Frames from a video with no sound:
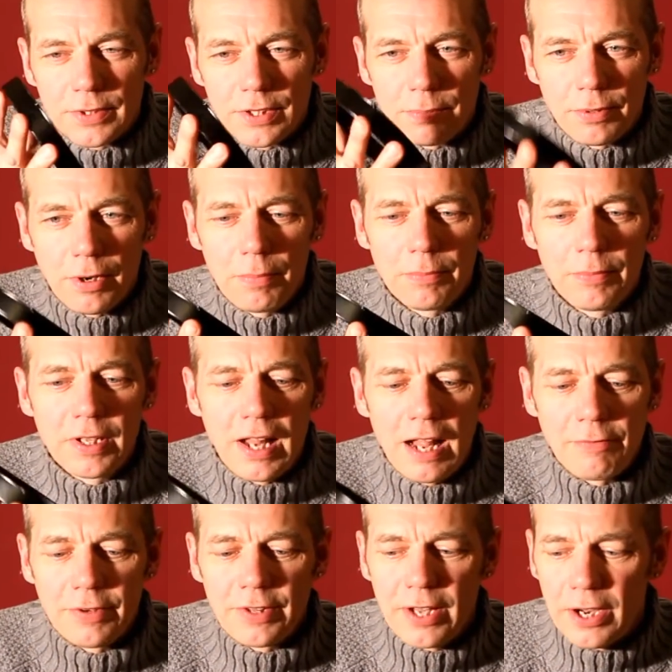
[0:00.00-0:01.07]
The problem we have
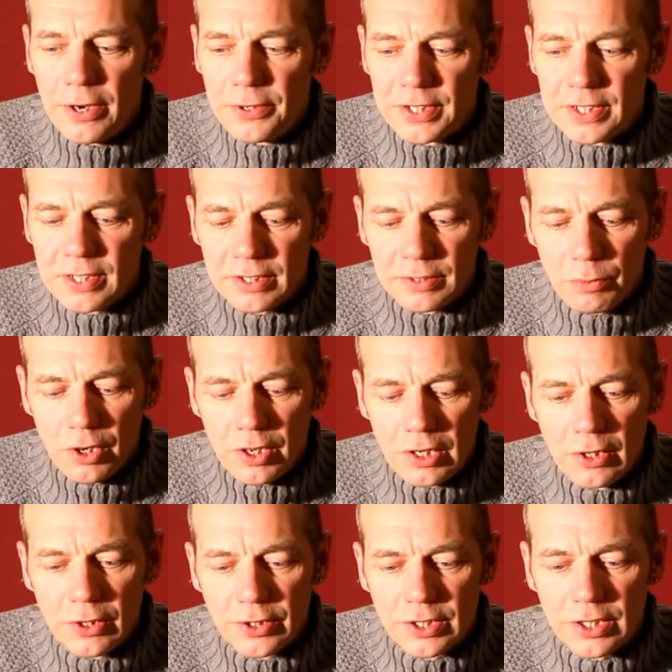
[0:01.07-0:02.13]
with those is that one of
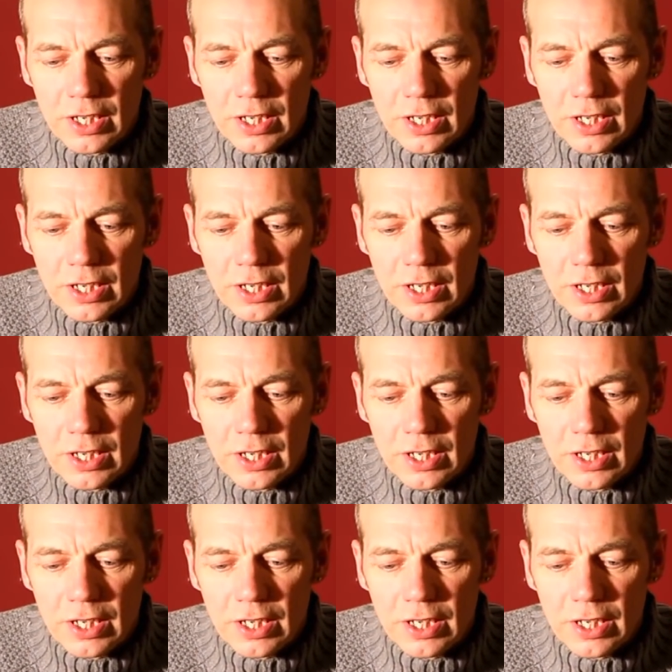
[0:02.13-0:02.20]
the lugs,